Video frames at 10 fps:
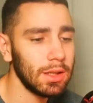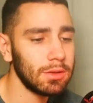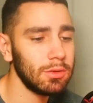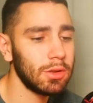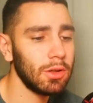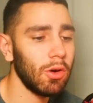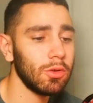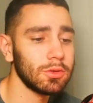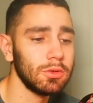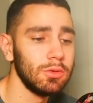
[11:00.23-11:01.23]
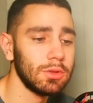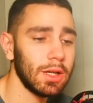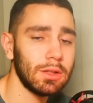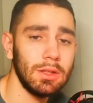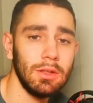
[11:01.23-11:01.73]
yet, you can also use
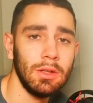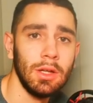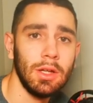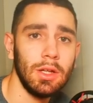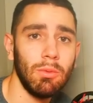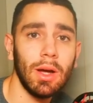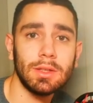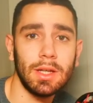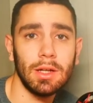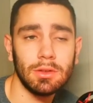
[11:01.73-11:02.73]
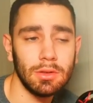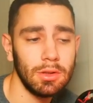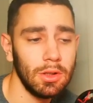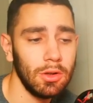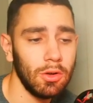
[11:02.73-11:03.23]
like the Eradicator
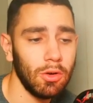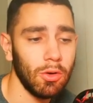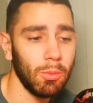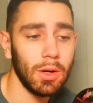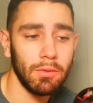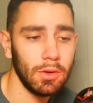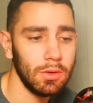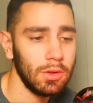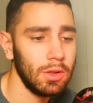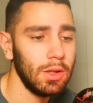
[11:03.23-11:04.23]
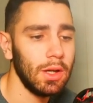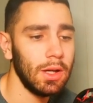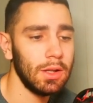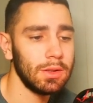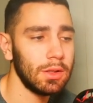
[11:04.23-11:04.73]
or whatever,
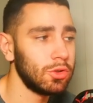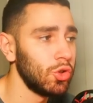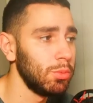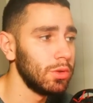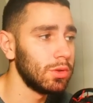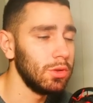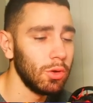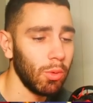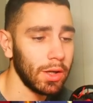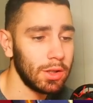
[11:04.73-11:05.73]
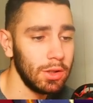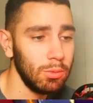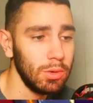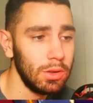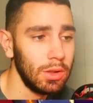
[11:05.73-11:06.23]
and then tribute your
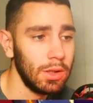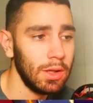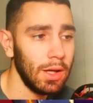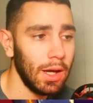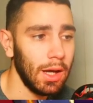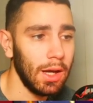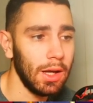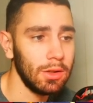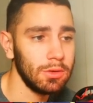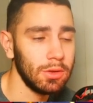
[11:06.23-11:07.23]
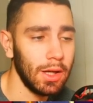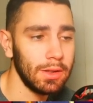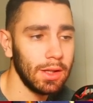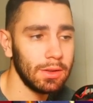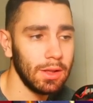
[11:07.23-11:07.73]
Raikiri,
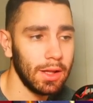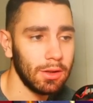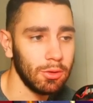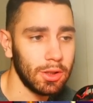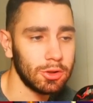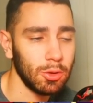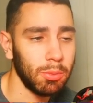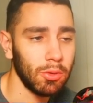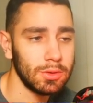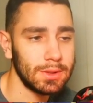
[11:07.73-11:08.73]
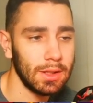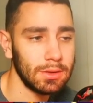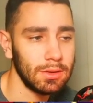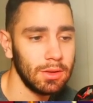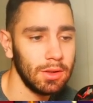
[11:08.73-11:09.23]
and then like look at your opponent's hand.